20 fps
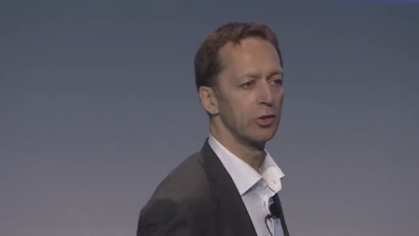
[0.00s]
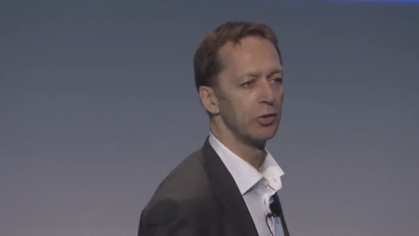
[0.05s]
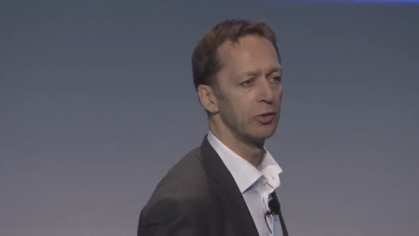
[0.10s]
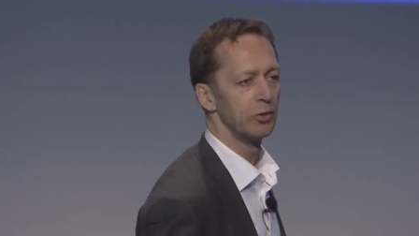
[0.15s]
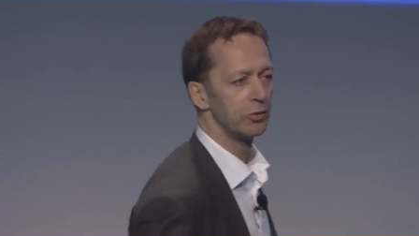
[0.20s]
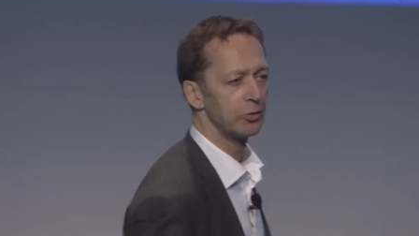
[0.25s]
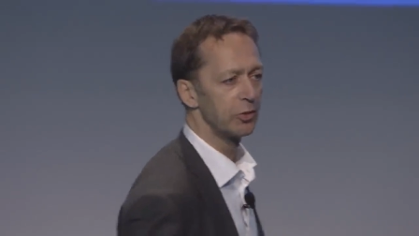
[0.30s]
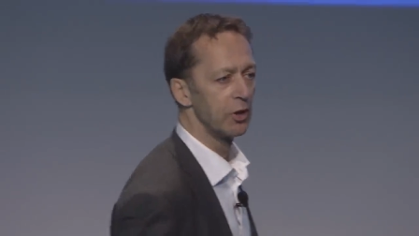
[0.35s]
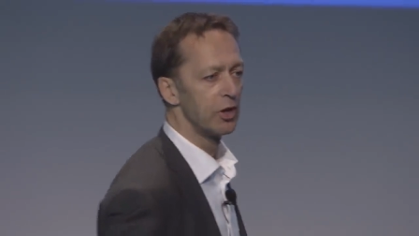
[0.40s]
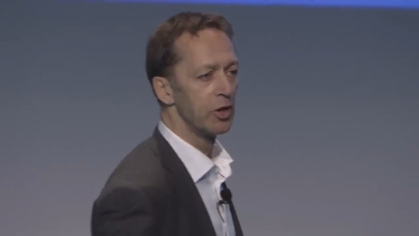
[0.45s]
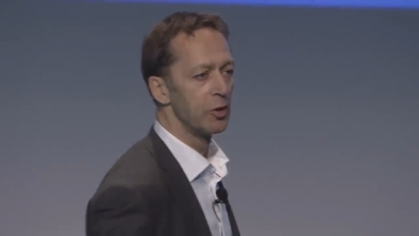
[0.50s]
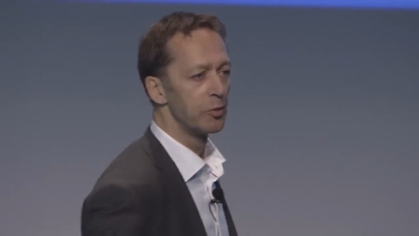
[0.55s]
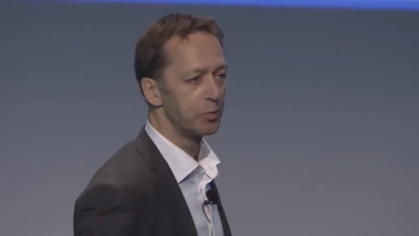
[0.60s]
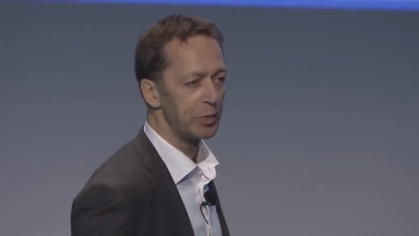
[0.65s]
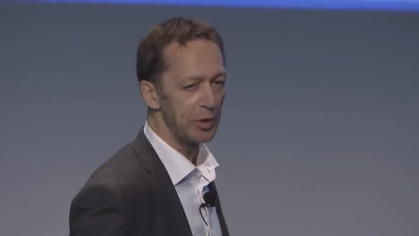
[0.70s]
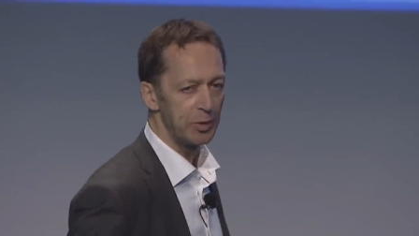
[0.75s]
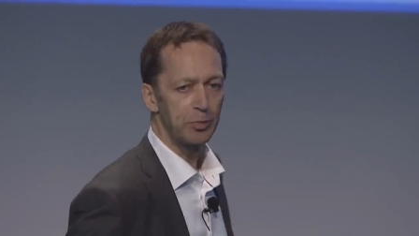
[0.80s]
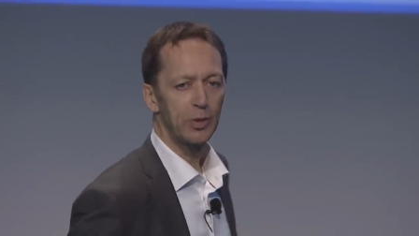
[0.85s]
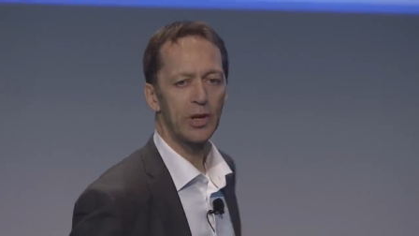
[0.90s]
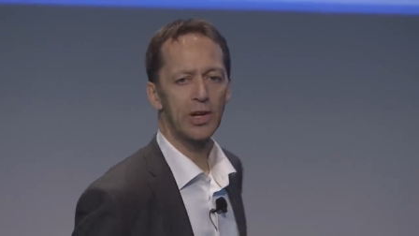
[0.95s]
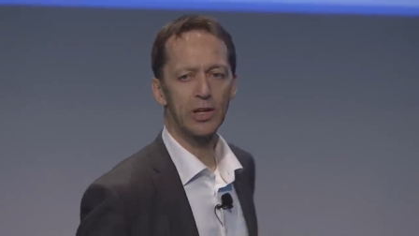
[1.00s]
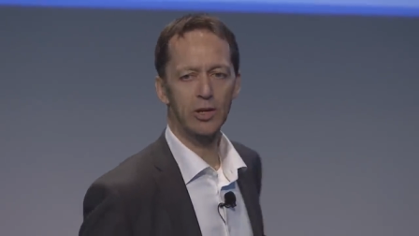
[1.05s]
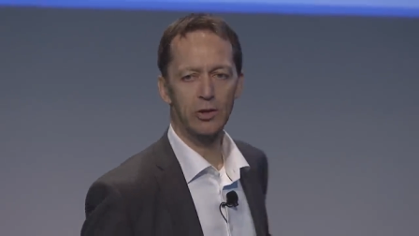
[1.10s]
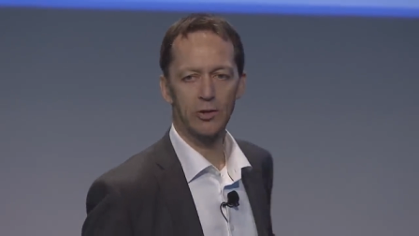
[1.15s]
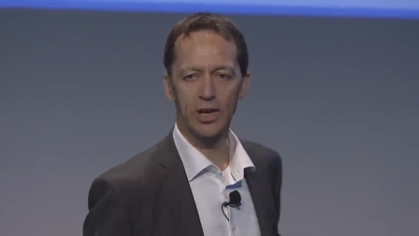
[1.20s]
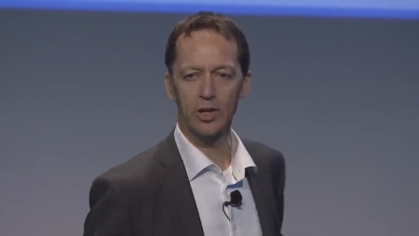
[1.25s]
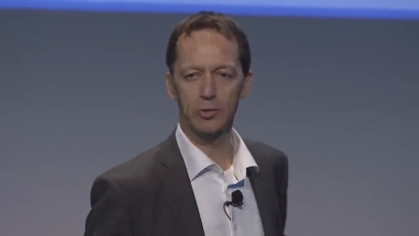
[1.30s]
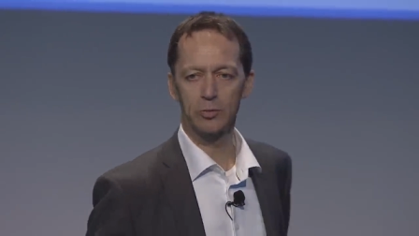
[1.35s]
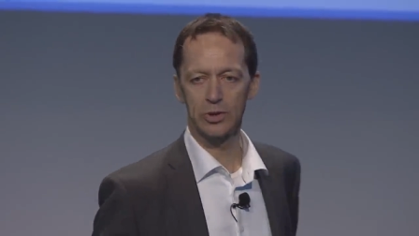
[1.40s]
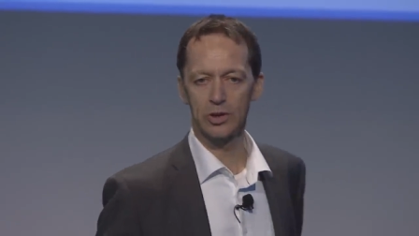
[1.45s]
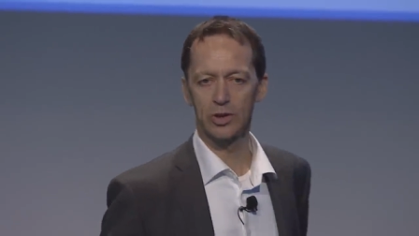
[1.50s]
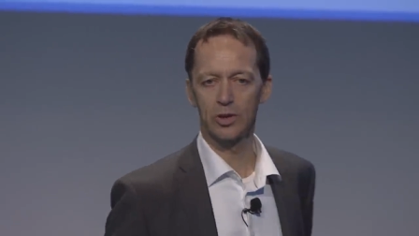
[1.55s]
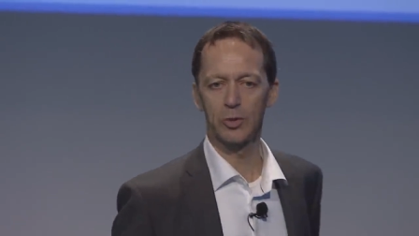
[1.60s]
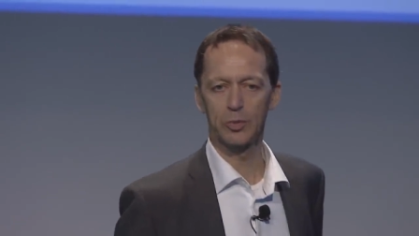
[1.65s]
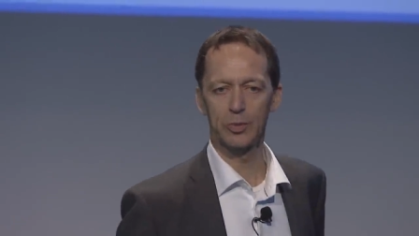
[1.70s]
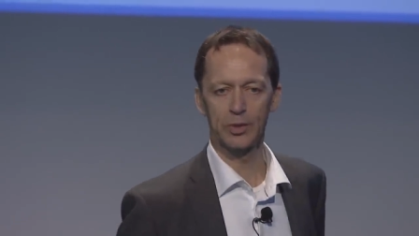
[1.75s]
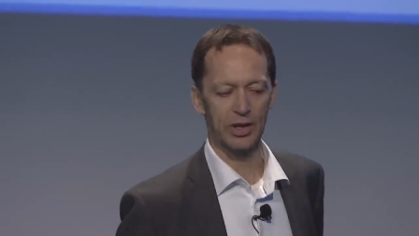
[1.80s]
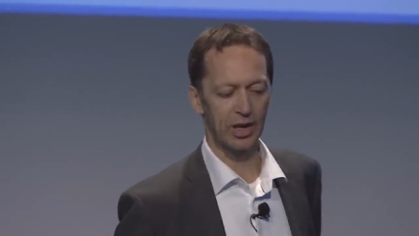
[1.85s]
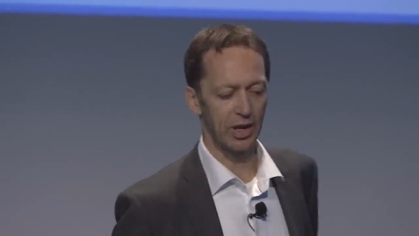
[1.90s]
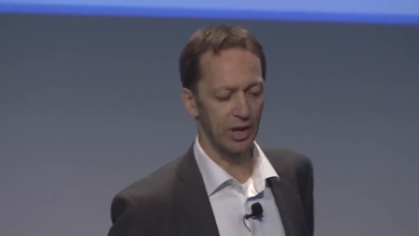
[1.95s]
who've been playing around with
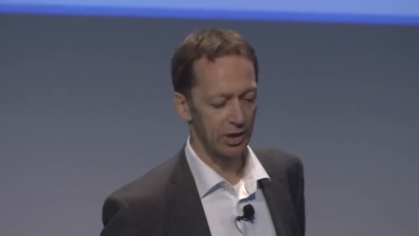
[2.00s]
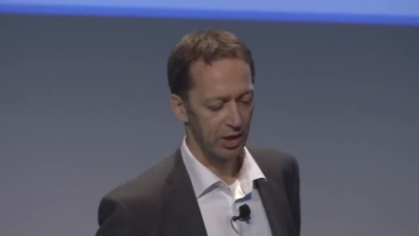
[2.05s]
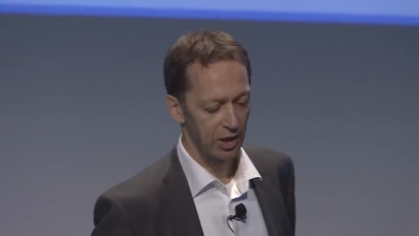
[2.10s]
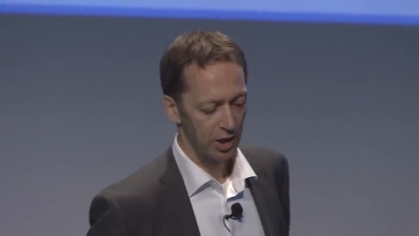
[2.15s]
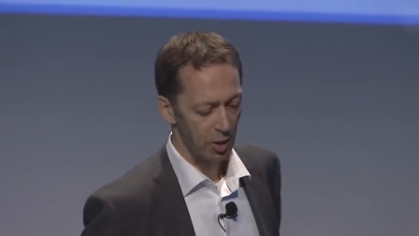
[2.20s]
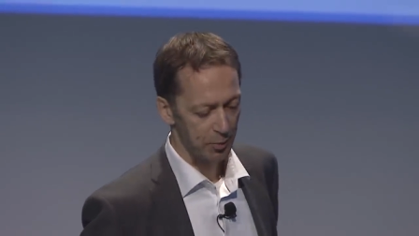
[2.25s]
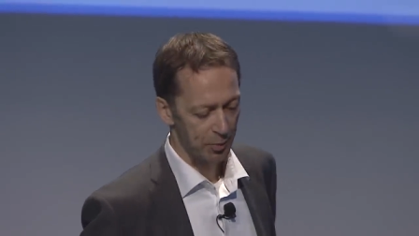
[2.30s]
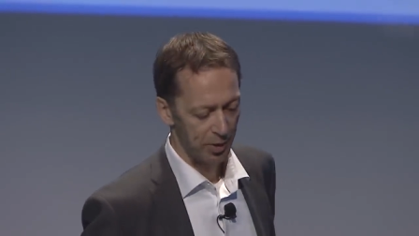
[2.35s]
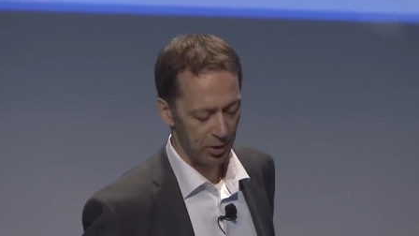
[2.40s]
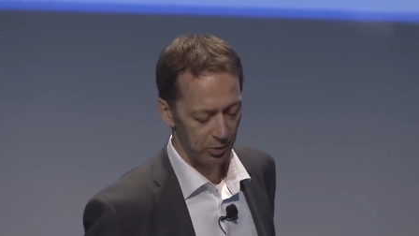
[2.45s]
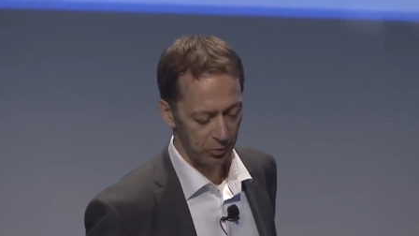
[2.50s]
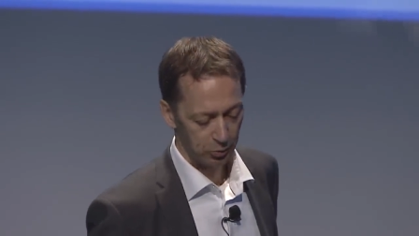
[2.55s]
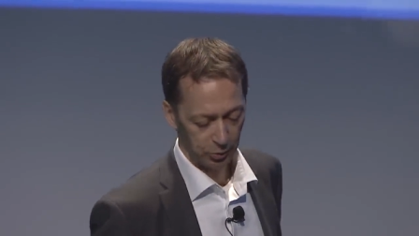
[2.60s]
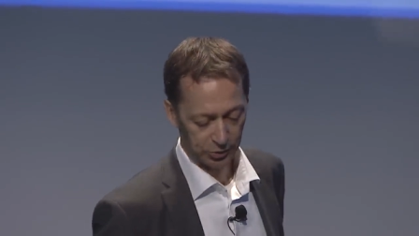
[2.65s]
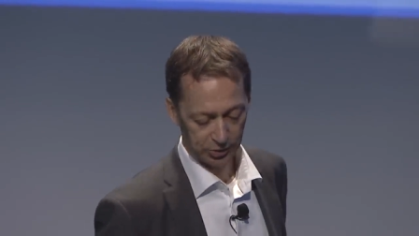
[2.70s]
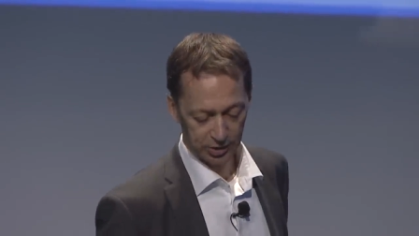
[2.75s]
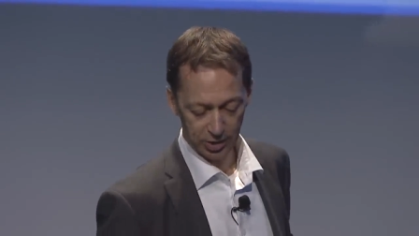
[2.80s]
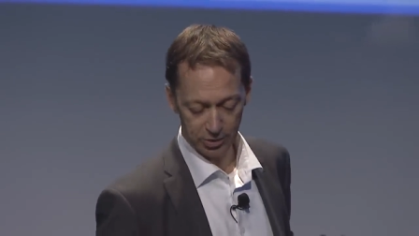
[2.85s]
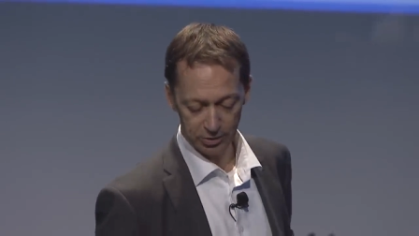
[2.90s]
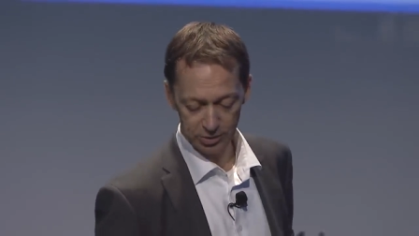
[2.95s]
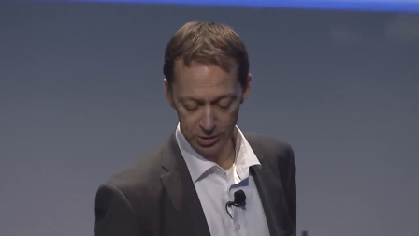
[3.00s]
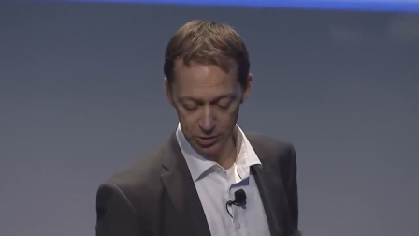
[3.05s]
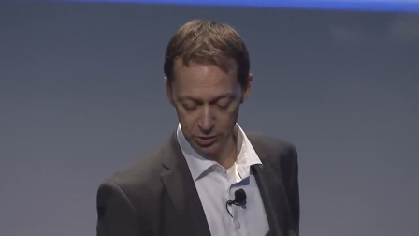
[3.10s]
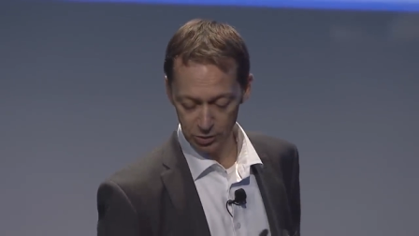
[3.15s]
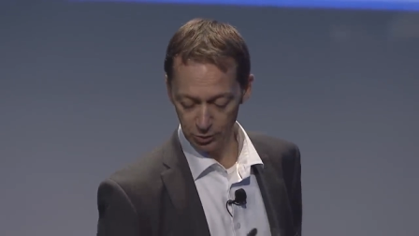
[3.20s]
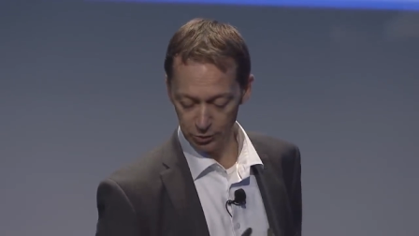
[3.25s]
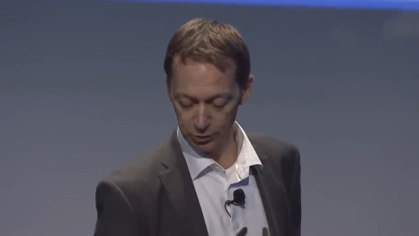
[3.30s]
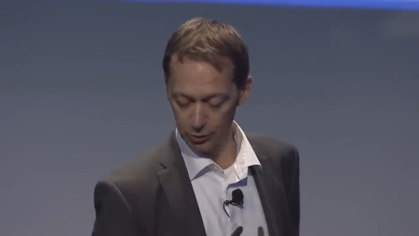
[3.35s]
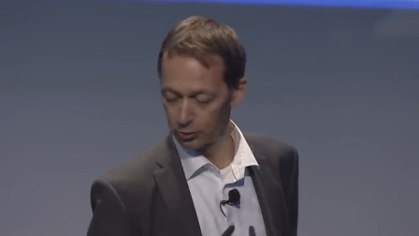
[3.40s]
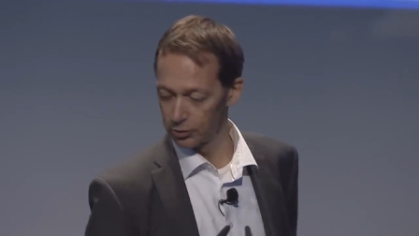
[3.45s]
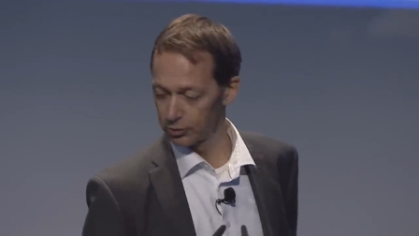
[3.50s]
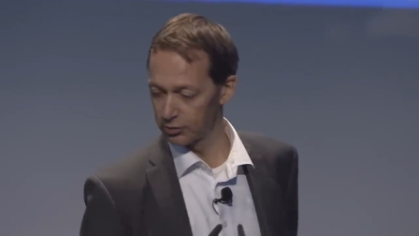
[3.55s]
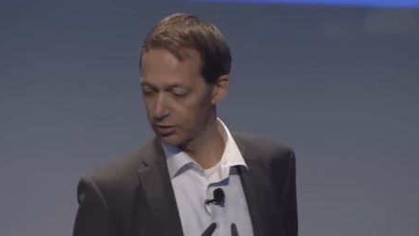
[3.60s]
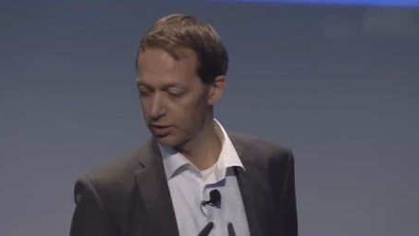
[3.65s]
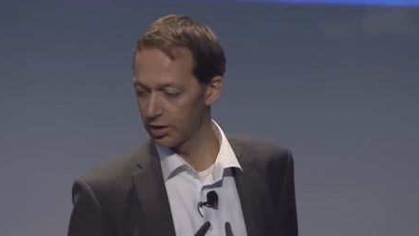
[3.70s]
RPA about what their initial thoughts